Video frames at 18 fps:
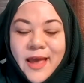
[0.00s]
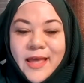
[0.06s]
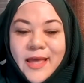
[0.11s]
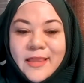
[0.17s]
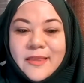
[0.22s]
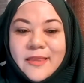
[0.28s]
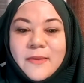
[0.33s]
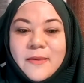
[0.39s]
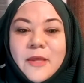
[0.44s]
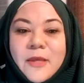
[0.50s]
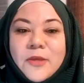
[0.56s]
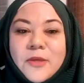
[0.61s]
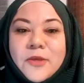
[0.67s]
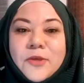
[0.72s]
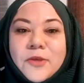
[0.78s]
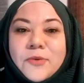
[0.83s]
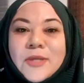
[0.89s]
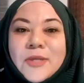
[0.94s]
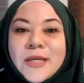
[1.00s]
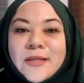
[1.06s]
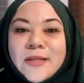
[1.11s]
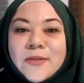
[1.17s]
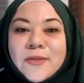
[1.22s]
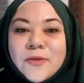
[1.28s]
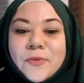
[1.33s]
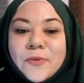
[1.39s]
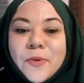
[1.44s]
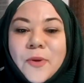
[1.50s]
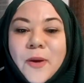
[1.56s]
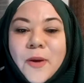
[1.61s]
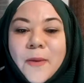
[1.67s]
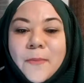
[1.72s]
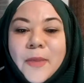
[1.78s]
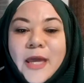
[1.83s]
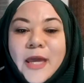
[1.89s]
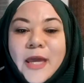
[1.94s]
And you need to
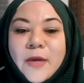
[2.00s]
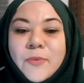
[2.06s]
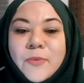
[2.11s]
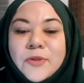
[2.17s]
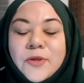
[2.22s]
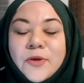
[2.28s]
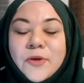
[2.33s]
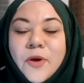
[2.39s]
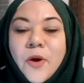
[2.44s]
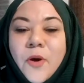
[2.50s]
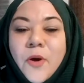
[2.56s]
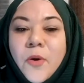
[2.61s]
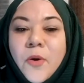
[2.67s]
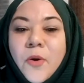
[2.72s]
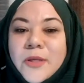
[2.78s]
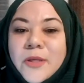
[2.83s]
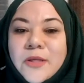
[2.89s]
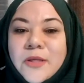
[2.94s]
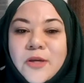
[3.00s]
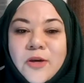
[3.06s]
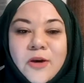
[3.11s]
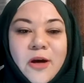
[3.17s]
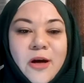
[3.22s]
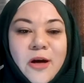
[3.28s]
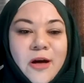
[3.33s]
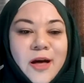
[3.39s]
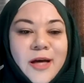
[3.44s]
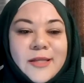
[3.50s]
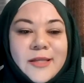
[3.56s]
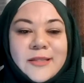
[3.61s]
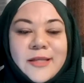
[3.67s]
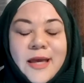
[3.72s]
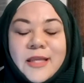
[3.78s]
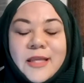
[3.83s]
be able to open your heart